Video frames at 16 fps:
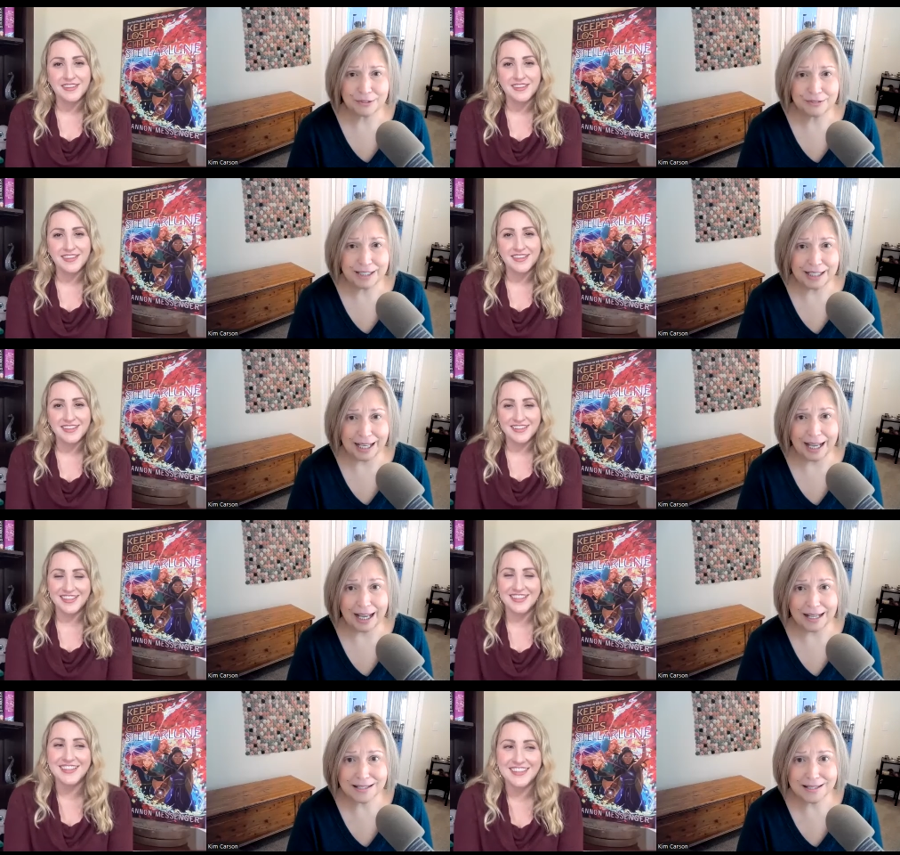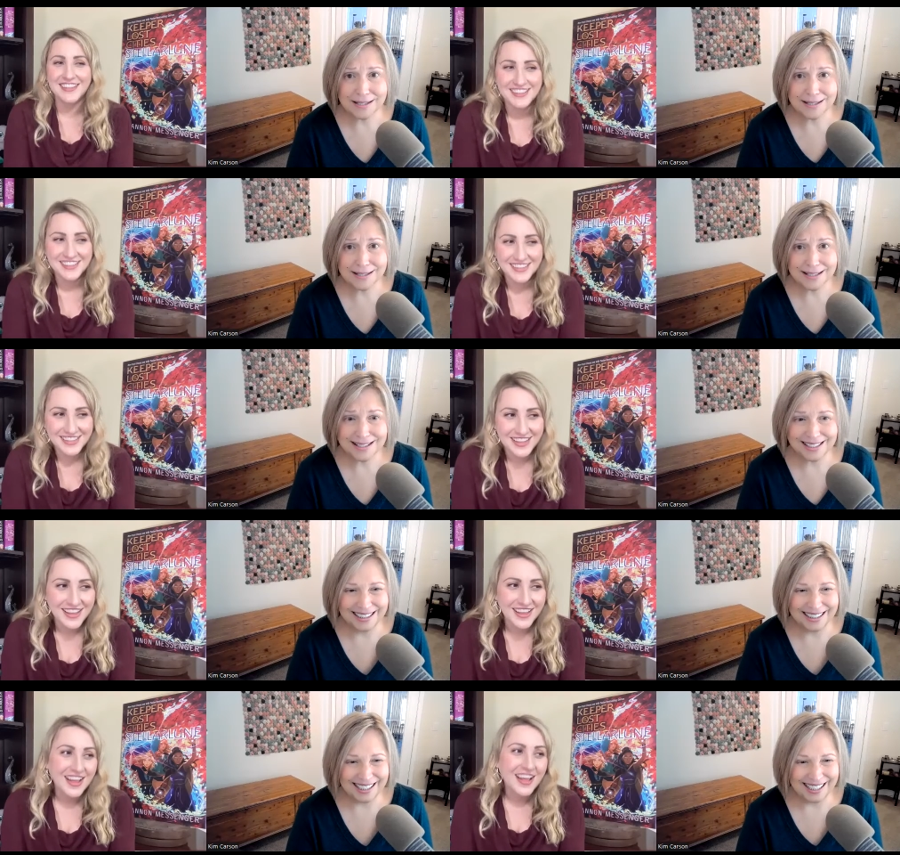Speaker 1: of cats?
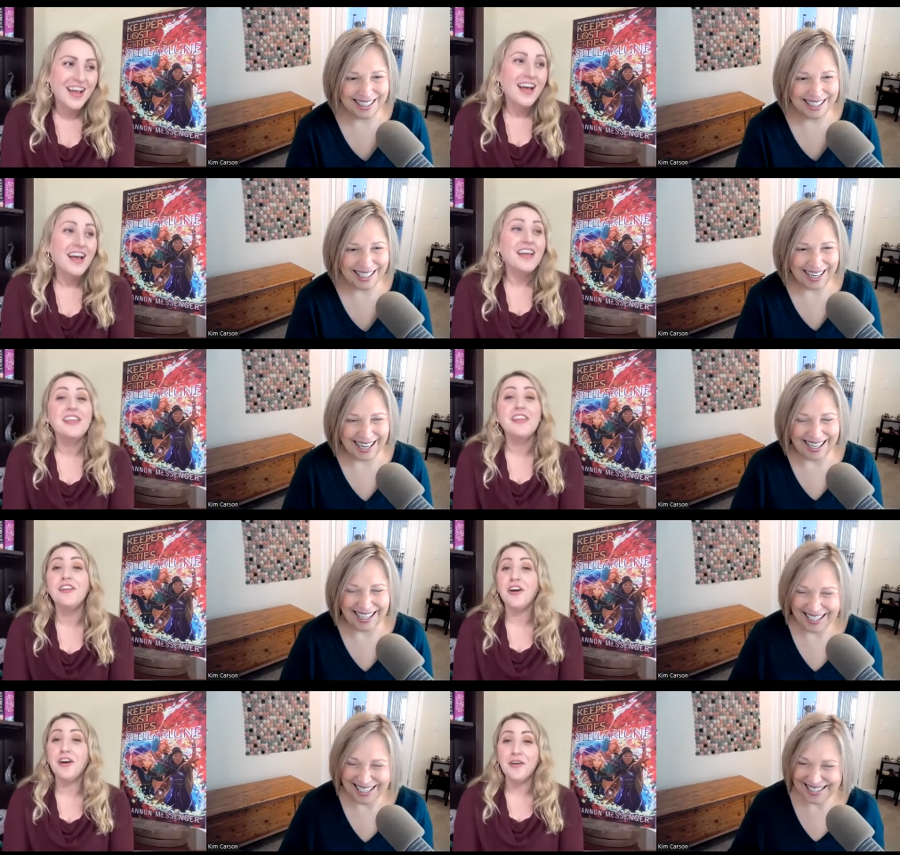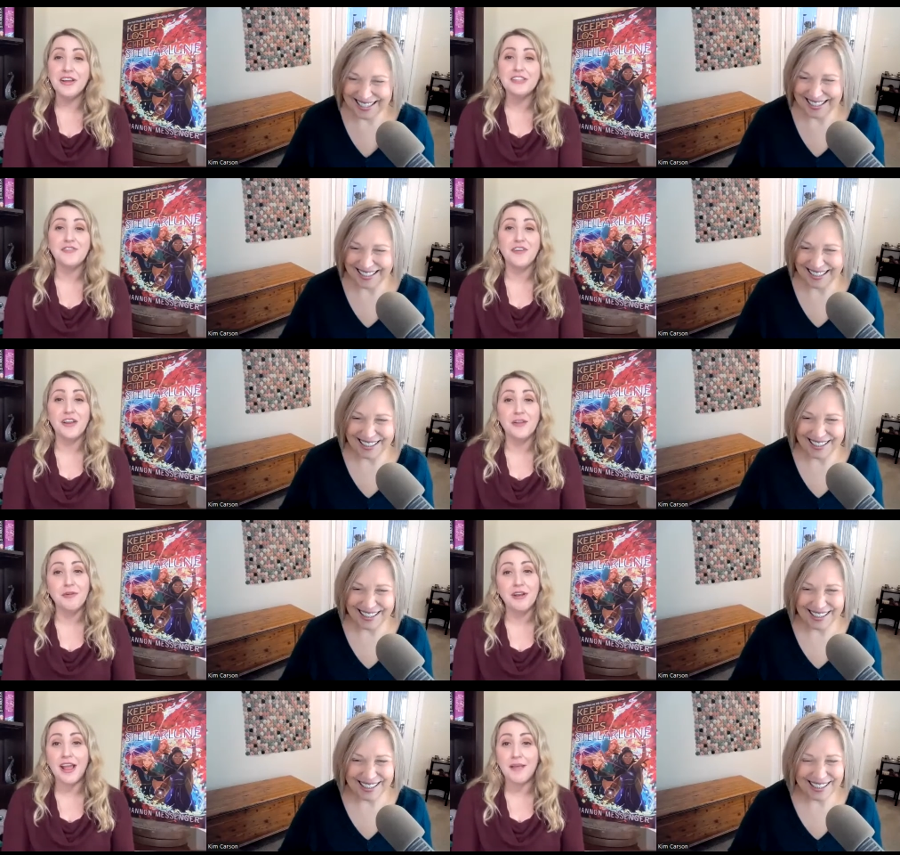You know, it's funny,
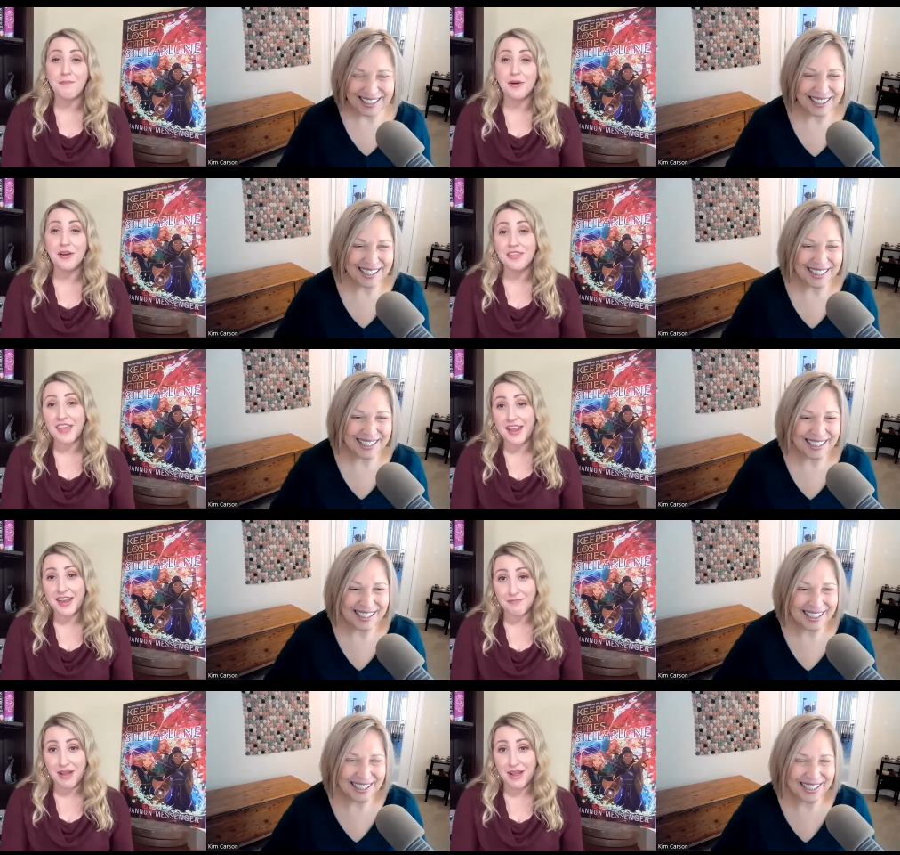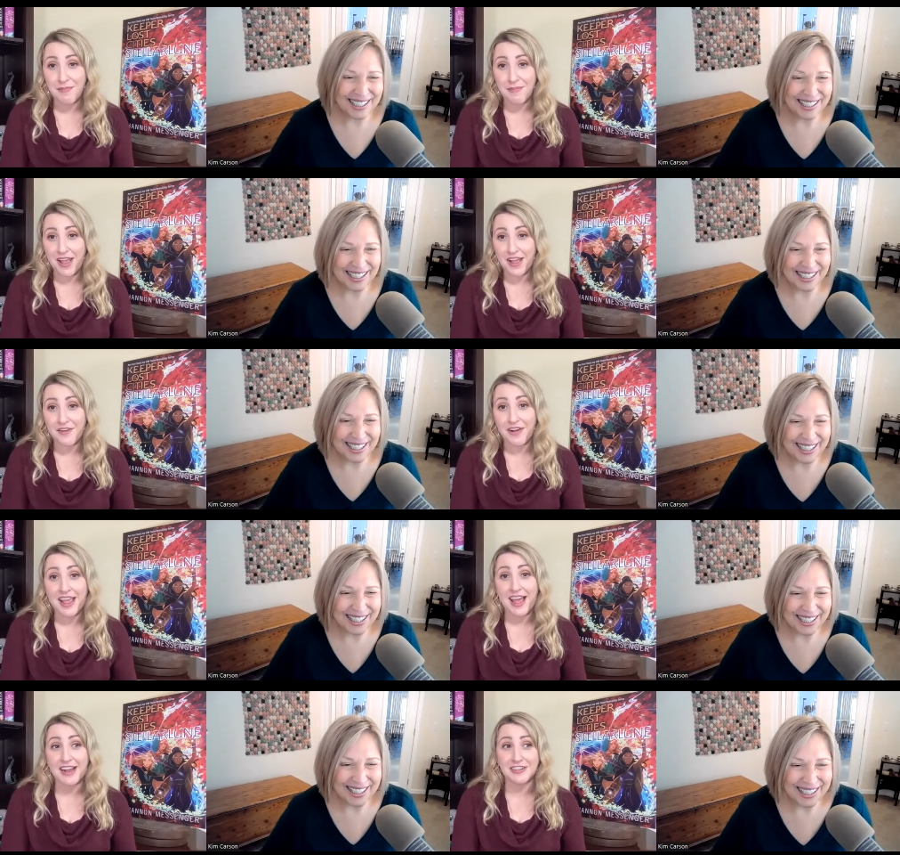when I put that in my bio,
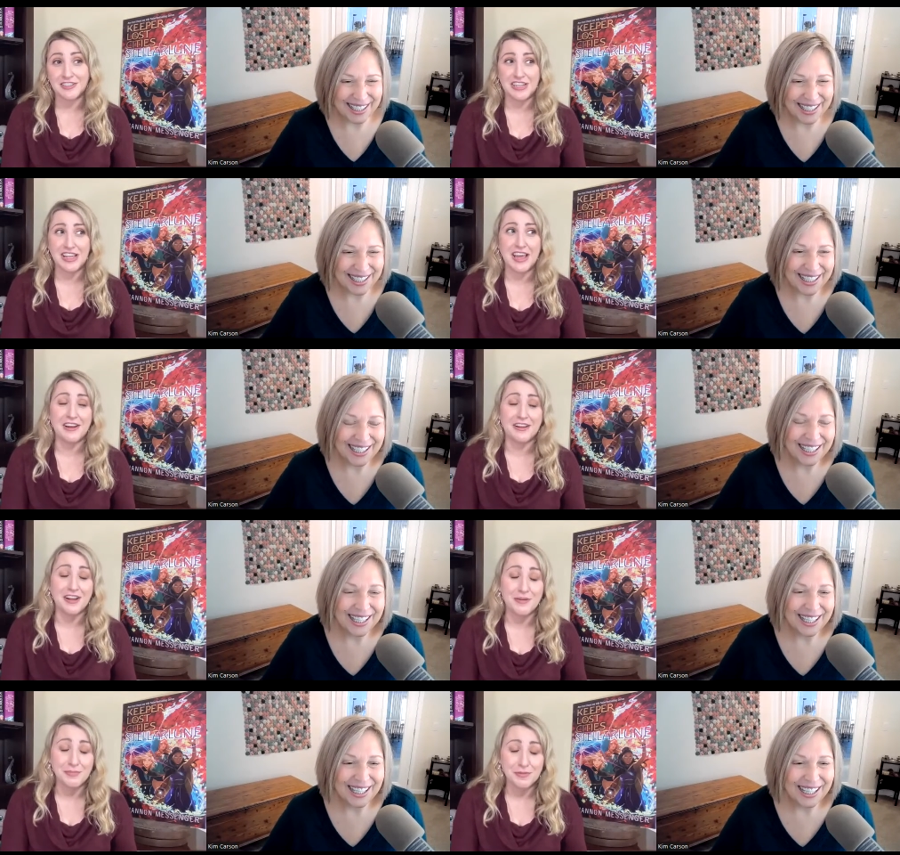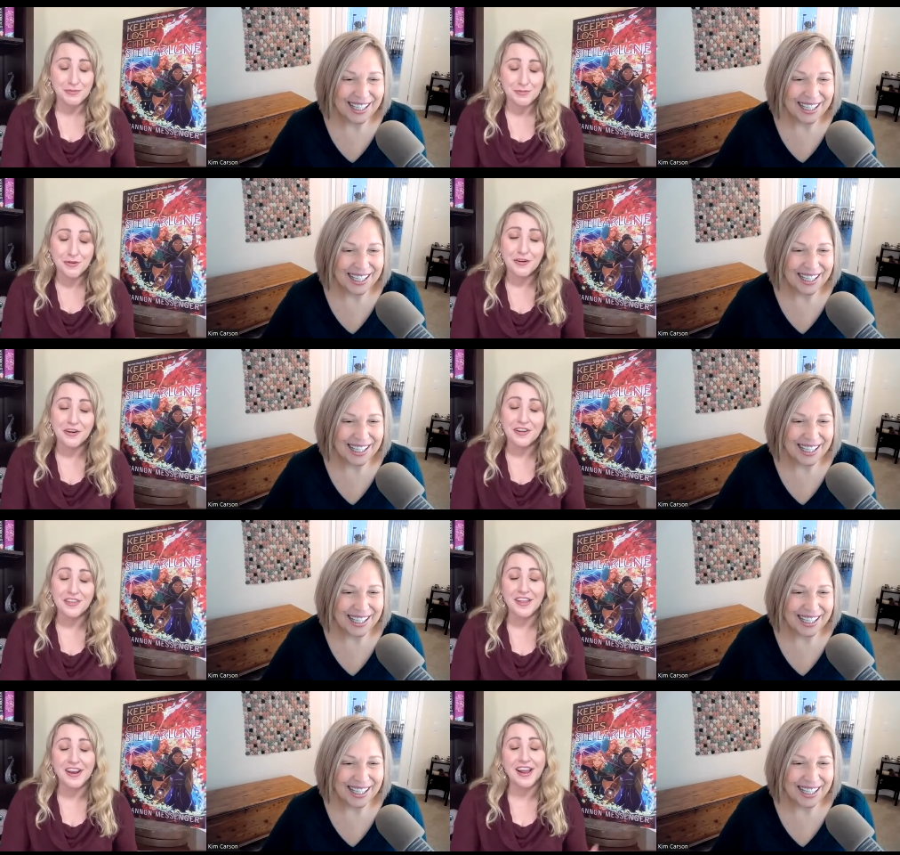I actually had a couple
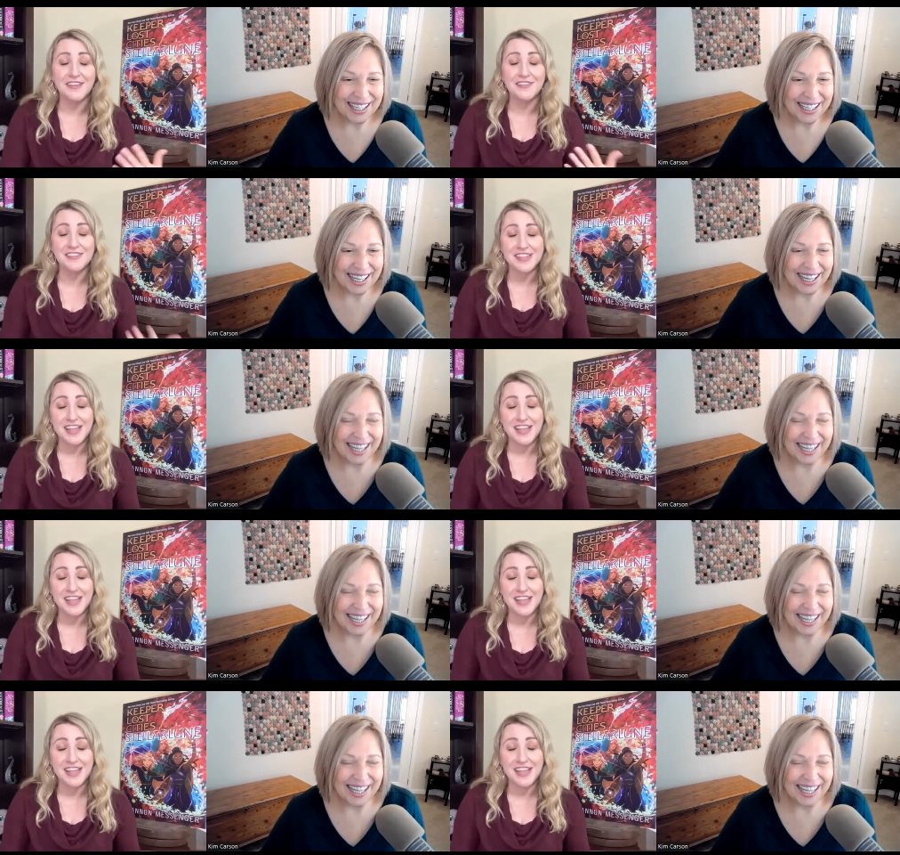more that I have